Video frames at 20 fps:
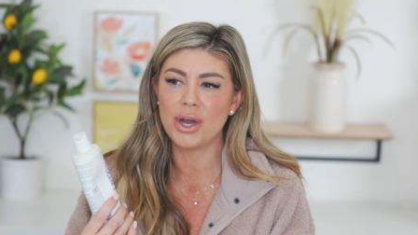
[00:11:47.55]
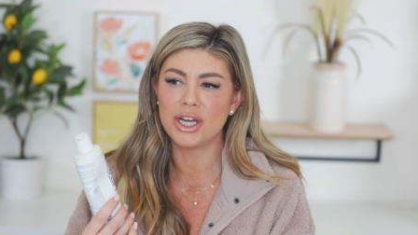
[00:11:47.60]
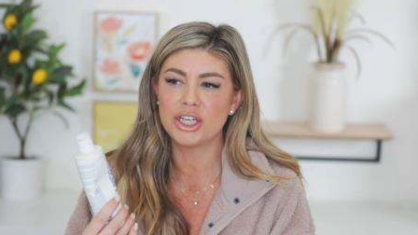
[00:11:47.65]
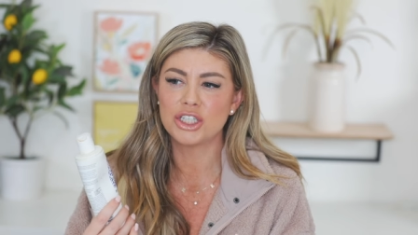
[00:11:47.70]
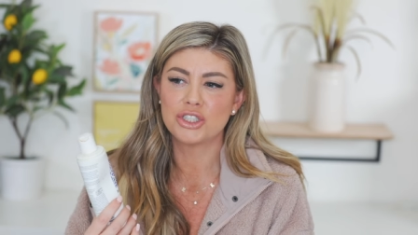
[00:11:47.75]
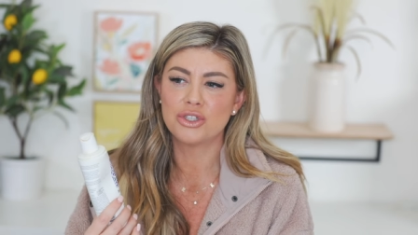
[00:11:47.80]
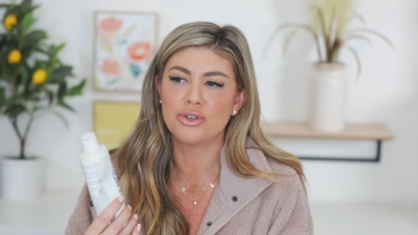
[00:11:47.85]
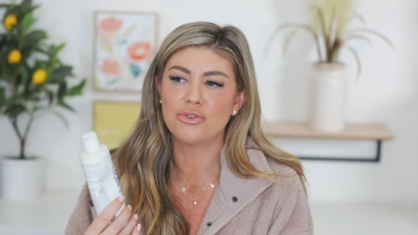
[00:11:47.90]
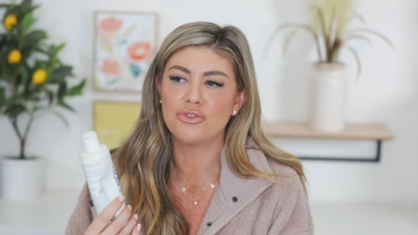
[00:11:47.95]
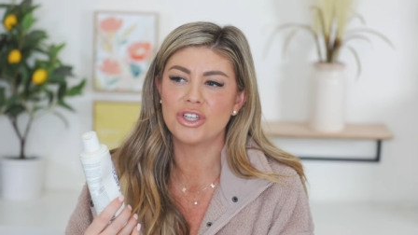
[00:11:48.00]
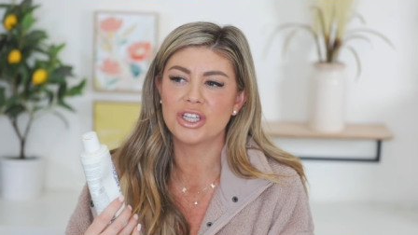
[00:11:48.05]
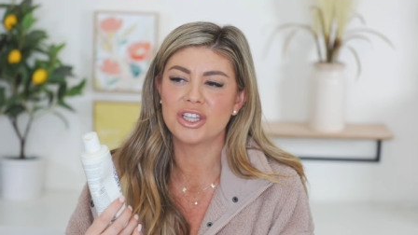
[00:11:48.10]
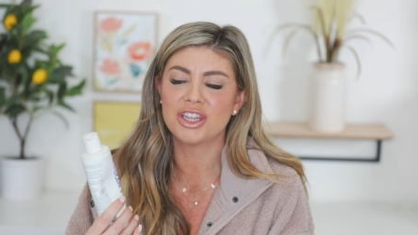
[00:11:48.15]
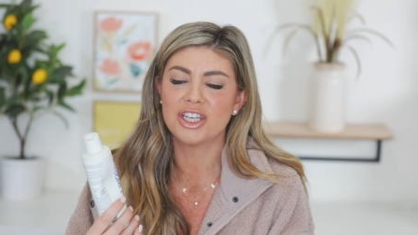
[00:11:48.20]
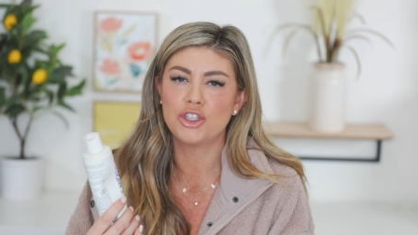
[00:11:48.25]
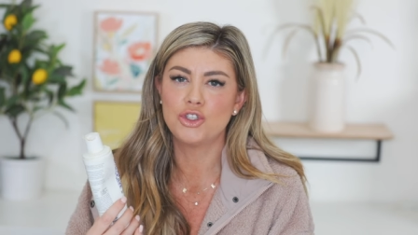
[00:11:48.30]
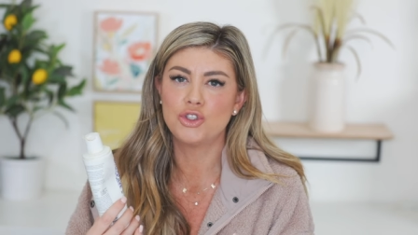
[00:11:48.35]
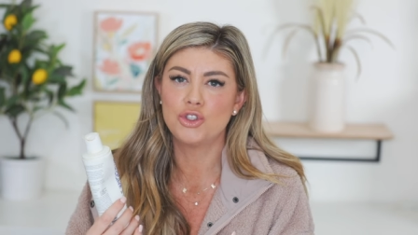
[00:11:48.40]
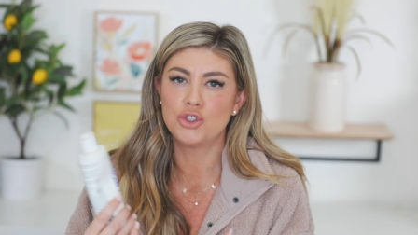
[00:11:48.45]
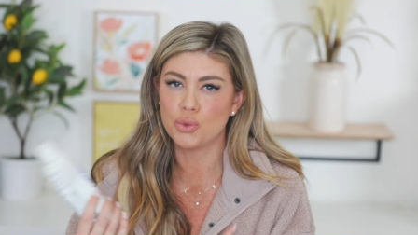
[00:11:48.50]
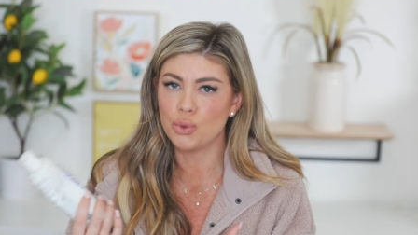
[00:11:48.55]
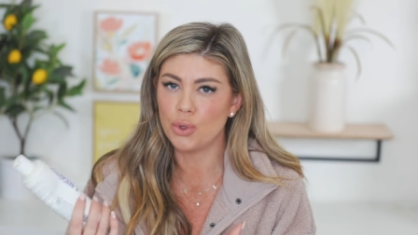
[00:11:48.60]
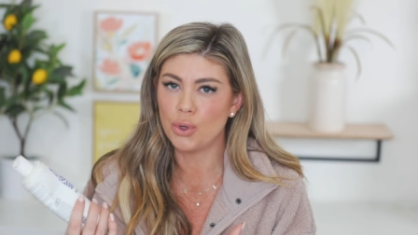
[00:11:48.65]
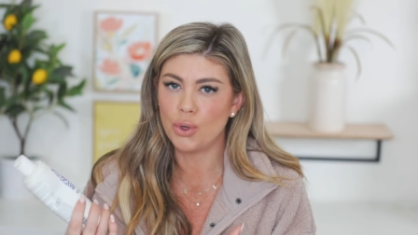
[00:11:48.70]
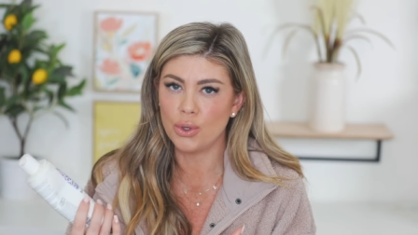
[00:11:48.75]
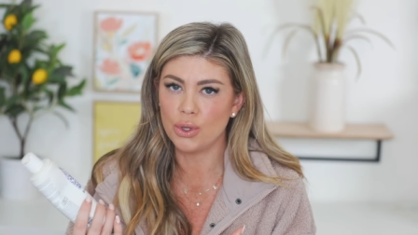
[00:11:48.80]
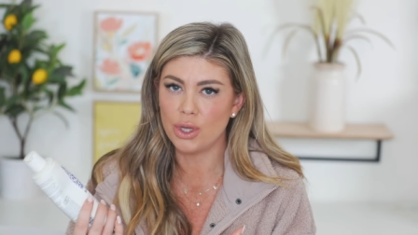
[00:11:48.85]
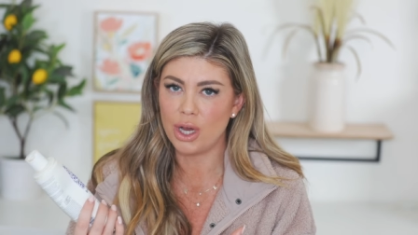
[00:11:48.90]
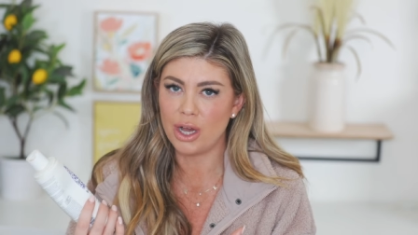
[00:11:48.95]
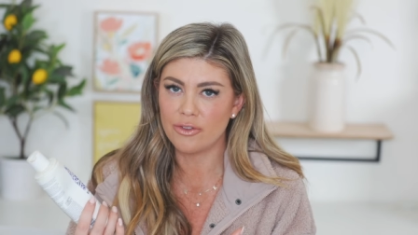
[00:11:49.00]
I just don't feel like they do a
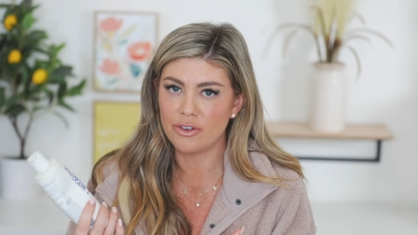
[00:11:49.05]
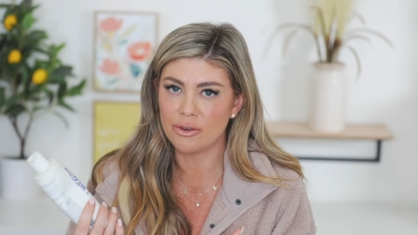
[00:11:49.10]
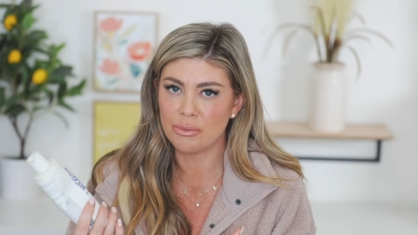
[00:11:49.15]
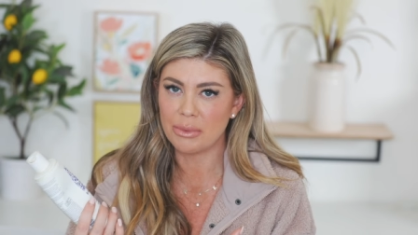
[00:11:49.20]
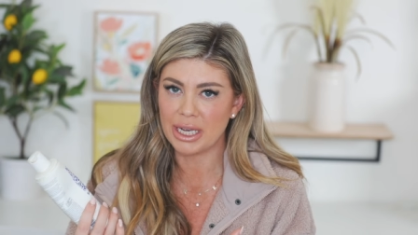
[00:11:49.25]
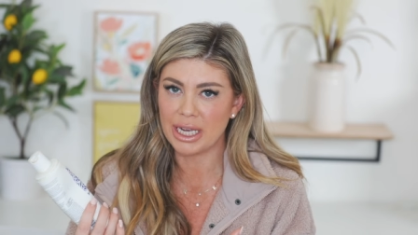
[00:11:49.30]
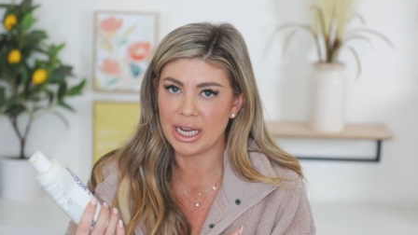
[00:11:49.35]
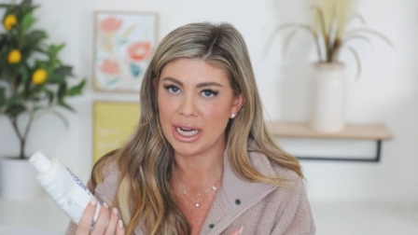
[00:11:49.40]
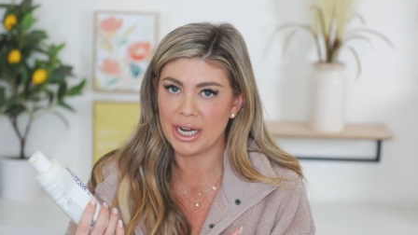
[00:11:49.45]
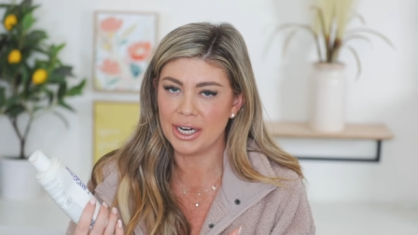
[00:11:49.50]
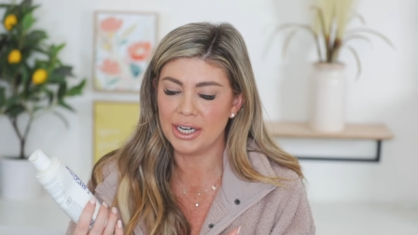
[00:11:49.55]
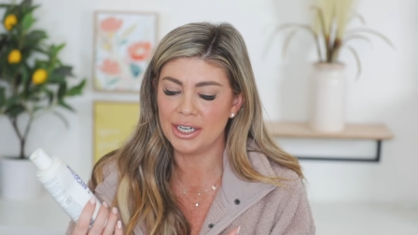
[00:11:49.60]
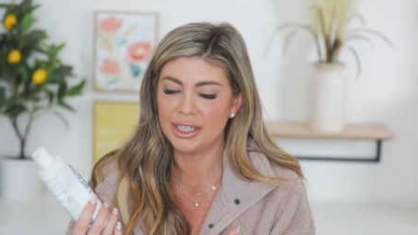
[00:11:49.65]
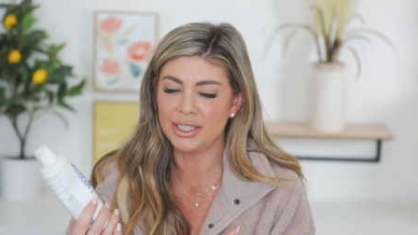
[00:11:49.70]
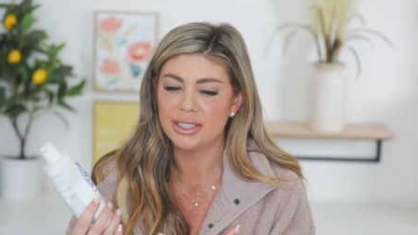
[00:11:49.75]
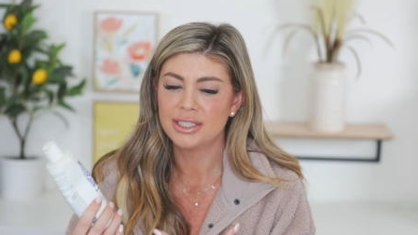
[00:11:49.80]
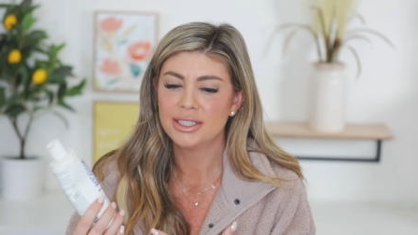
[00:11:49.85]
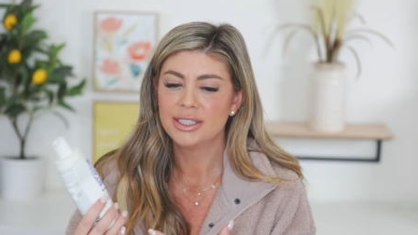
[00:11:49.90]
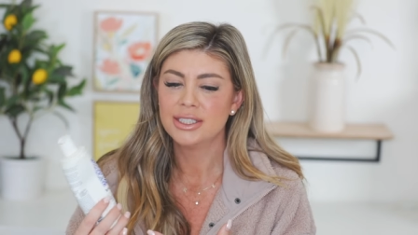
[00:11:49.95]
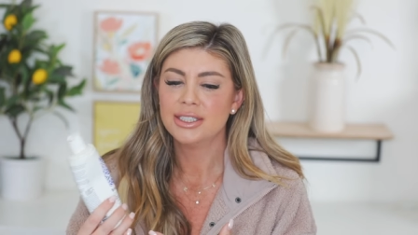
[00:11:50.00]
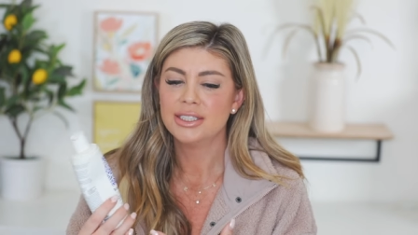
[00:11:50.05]
whole lot for my hair.